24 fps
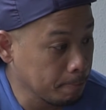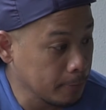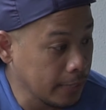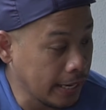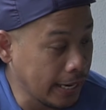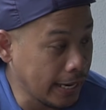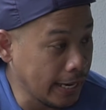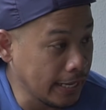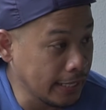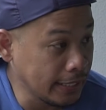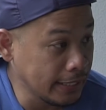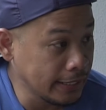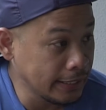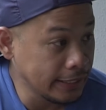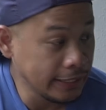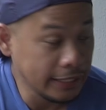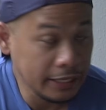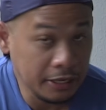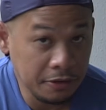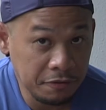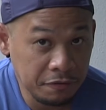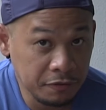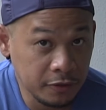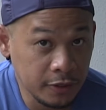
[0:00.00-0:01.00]
And
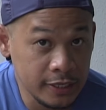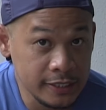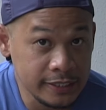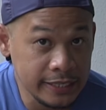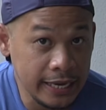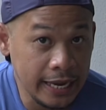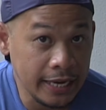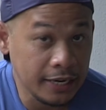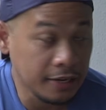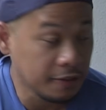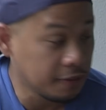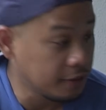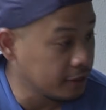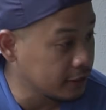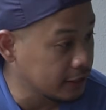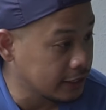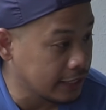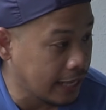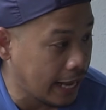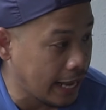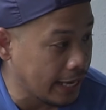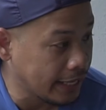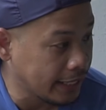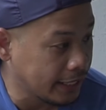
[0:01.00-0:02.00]
if there's anything
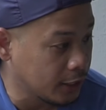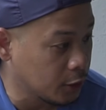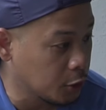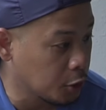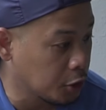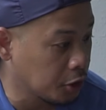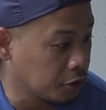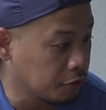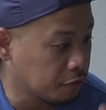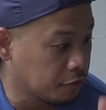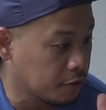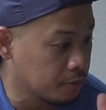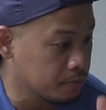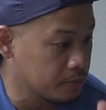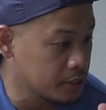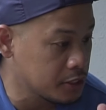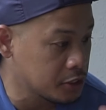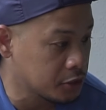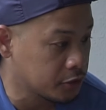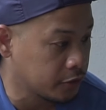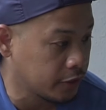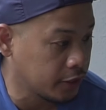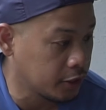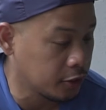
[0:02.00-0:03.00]
that I can learn from
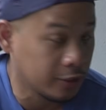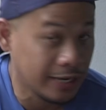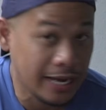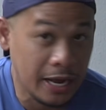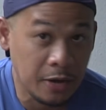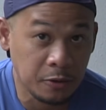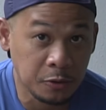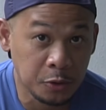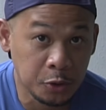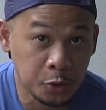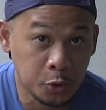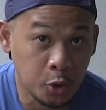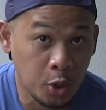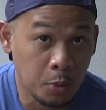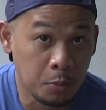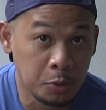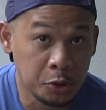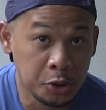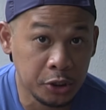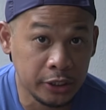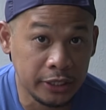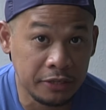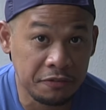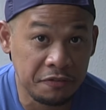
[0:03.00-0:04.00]
this trainer and how to
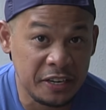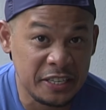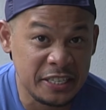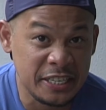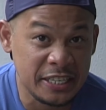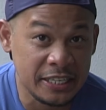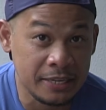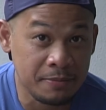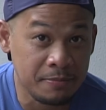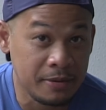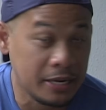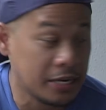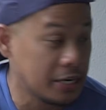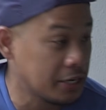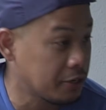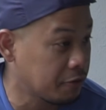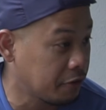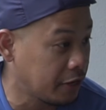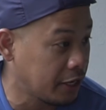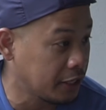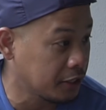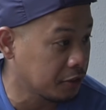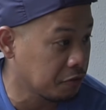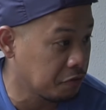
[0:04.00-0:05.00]
troubleshoot and fix it, I'm gonna
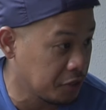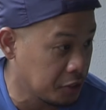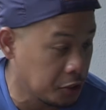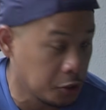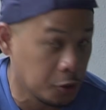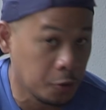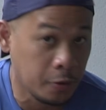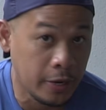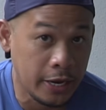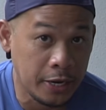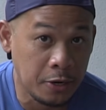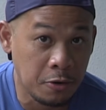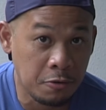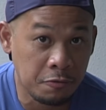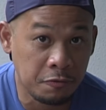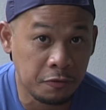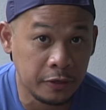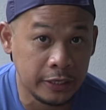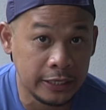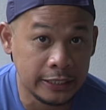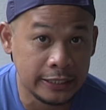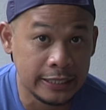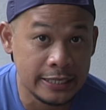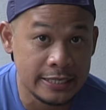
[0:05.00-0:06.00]
create a video, and
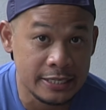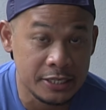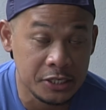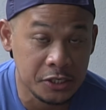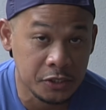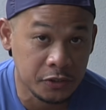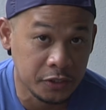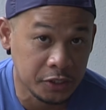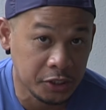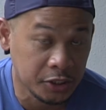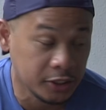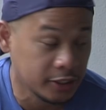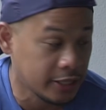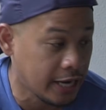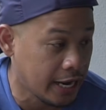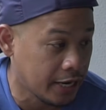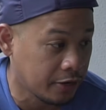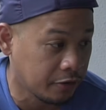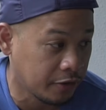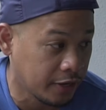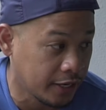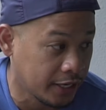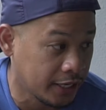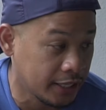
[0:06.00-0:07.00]
hopefully this instruction that I
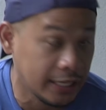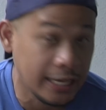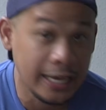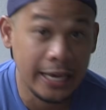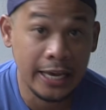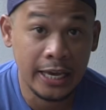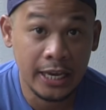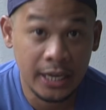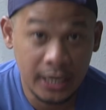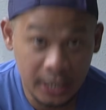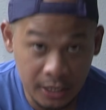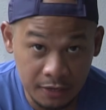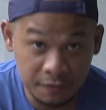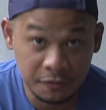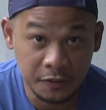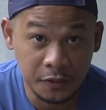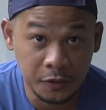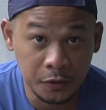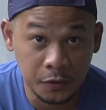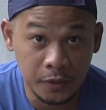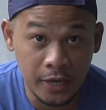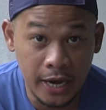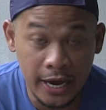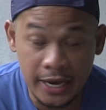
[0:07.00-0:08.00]
created
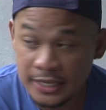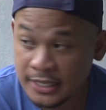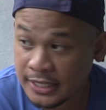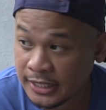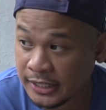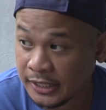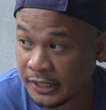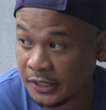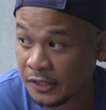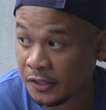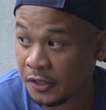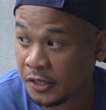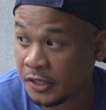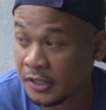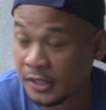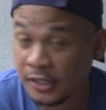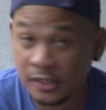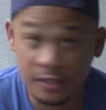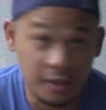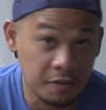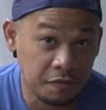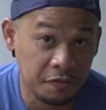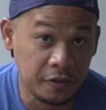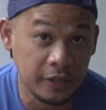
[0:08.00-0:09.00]
helps you guys, because
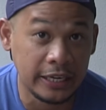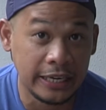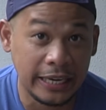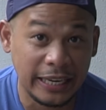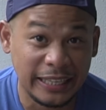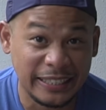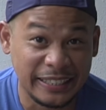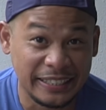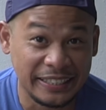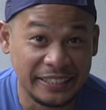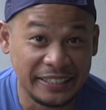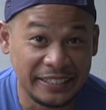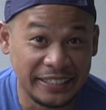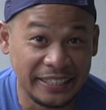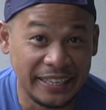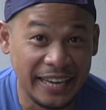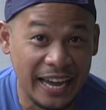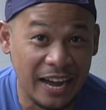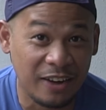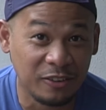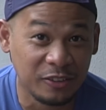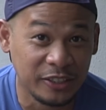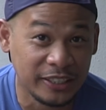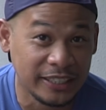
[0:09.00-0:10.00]
there's nothing existing
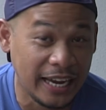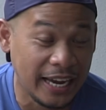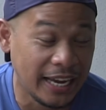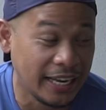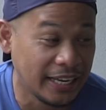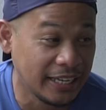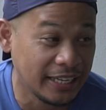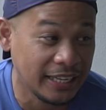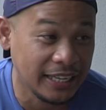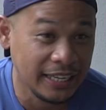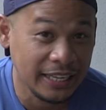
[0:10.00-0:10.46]
outside.